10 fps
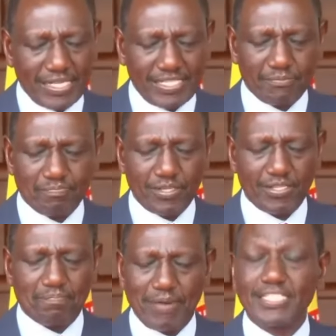
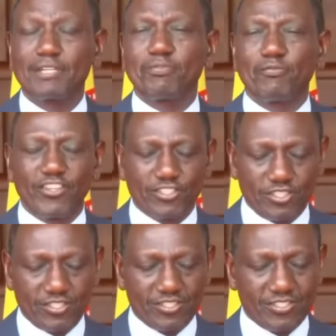budget
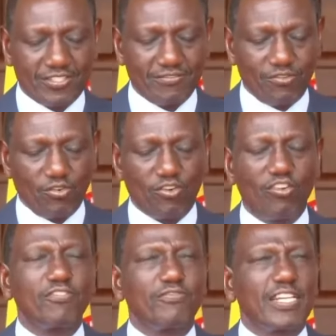provisions for
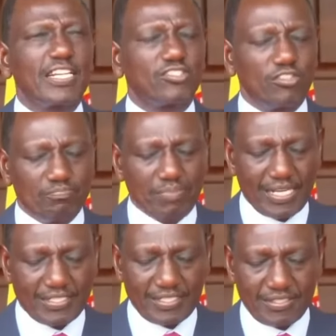confidential
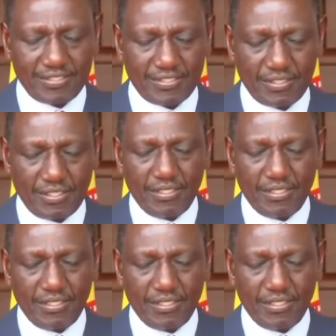budgets